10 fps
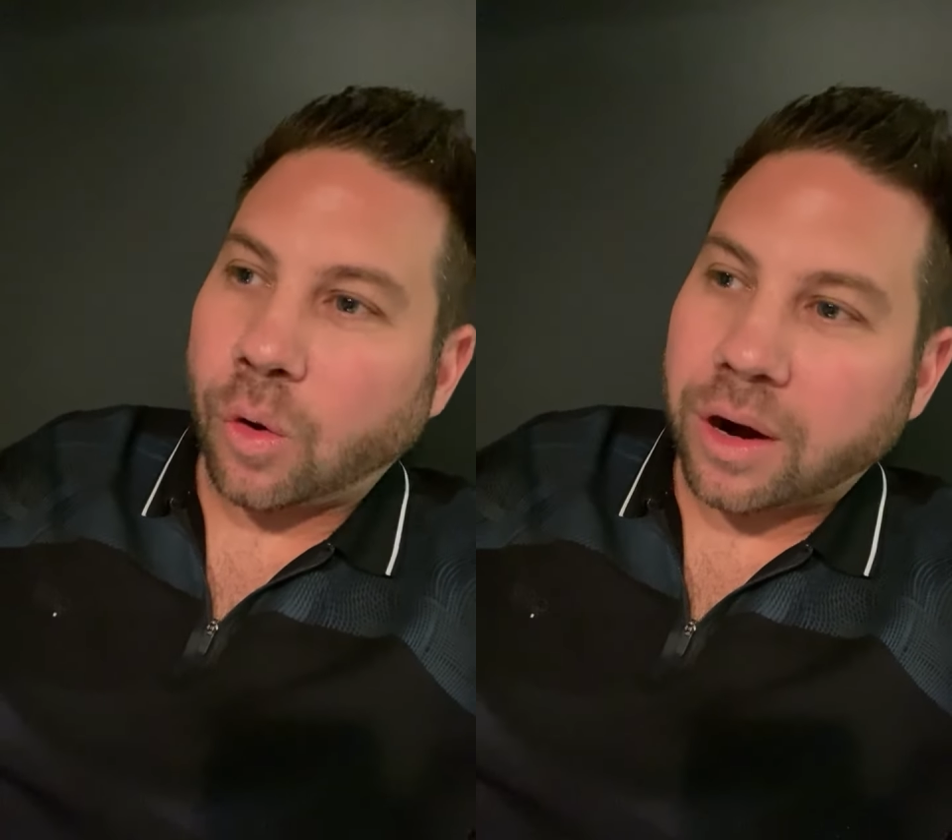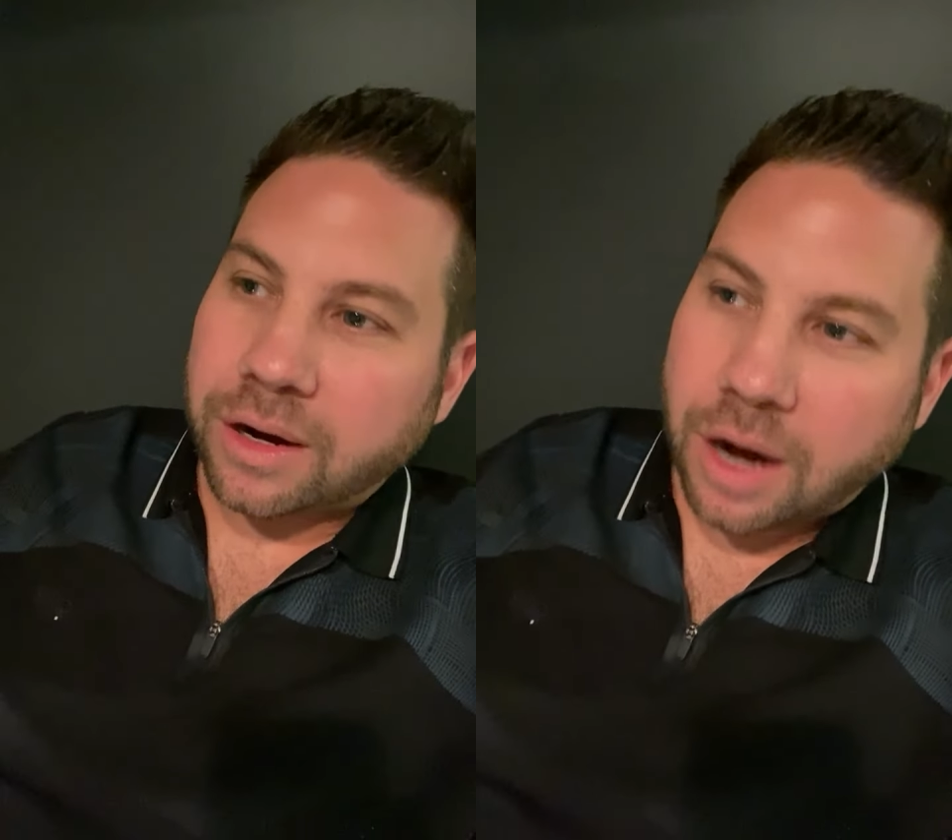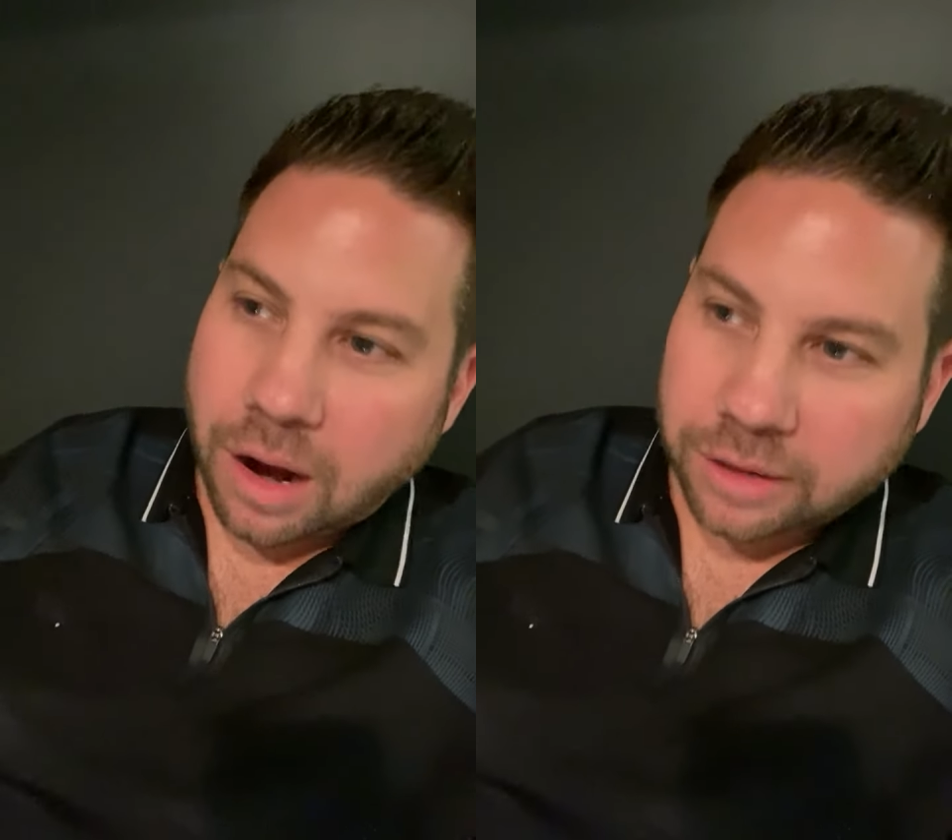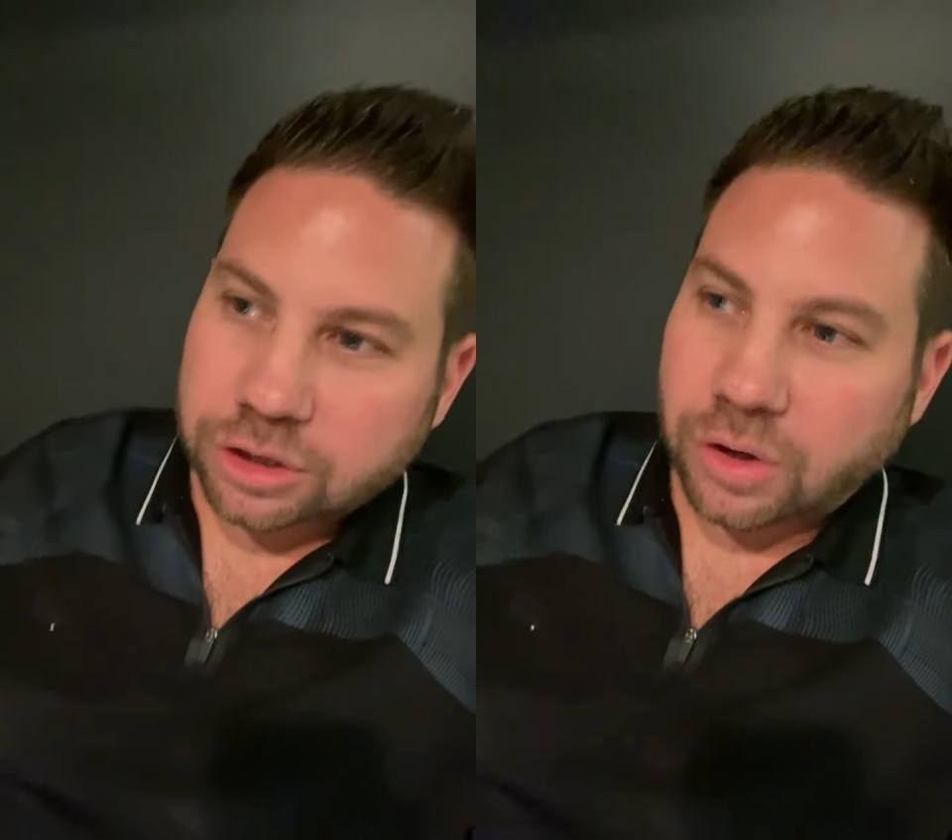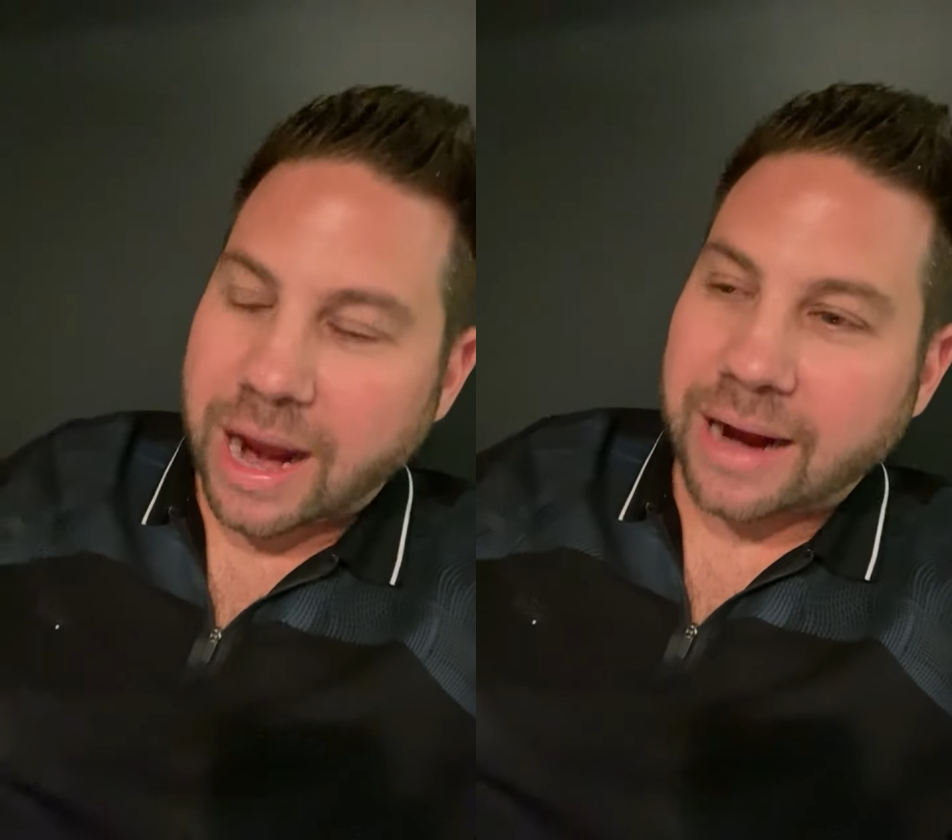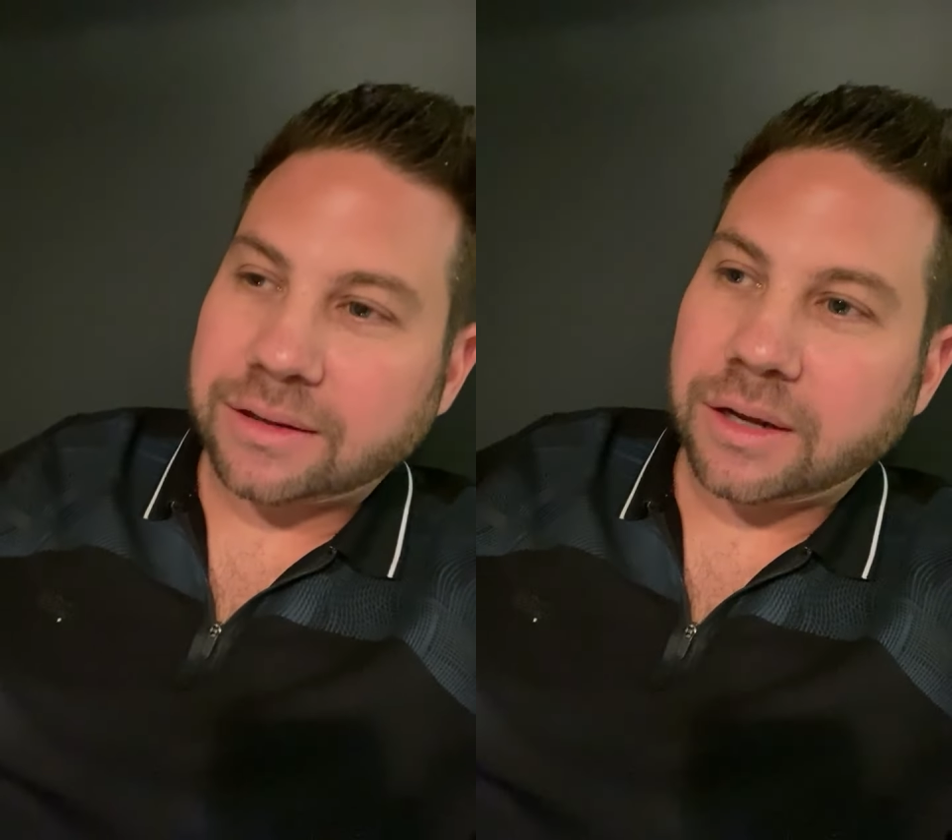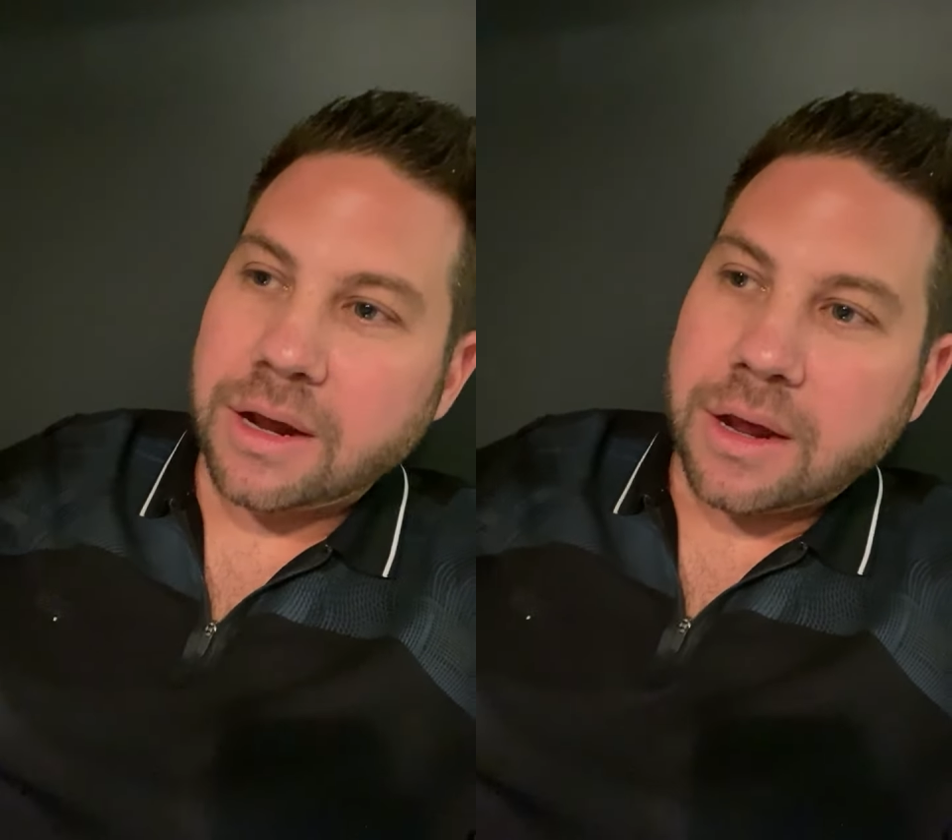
or a contract